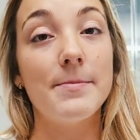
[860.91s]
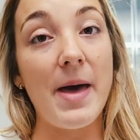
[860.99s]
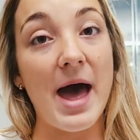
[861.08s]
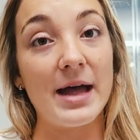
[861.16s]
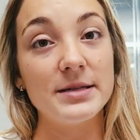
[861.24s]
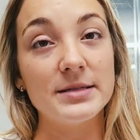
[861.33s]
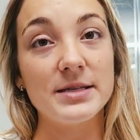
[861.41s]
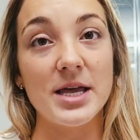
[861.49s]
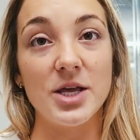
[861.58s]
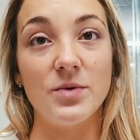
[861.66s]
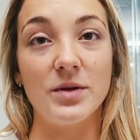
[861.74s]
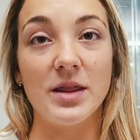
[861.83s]
pets
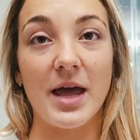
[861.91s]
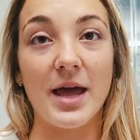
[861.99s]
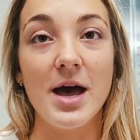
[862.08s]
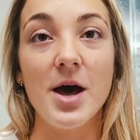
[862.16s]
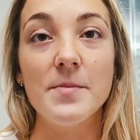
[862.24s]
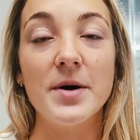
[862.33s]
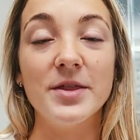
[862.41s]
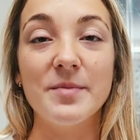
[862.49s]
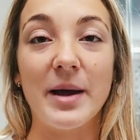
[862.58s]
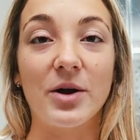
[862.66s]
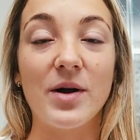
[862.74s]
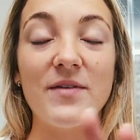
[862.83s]
that you would like put
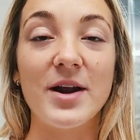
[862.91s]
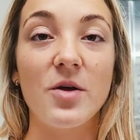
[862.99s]
in the microwave?